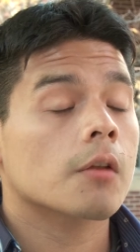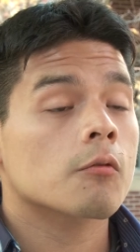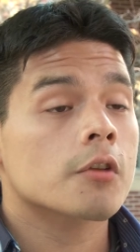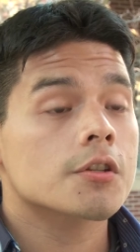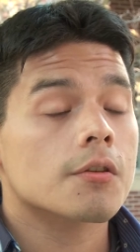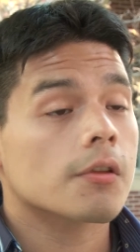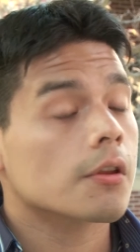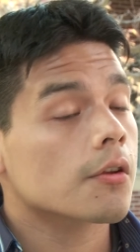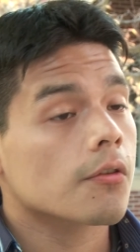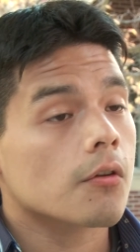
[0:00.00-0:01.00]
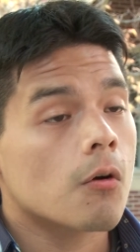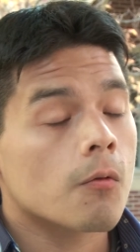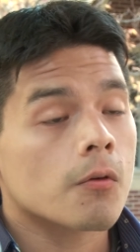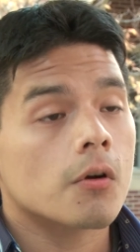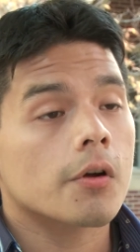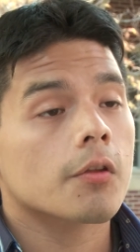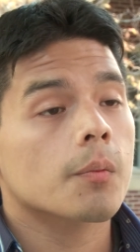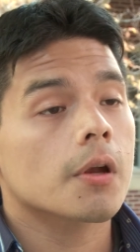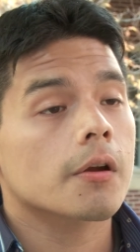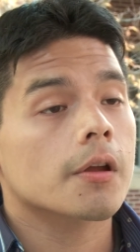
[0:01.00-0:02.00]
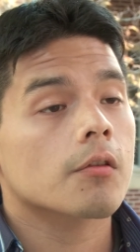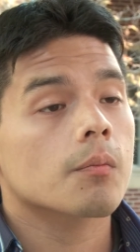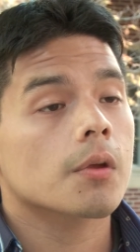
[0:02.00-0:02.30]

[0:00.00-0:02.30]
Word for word: enriches the just overall experience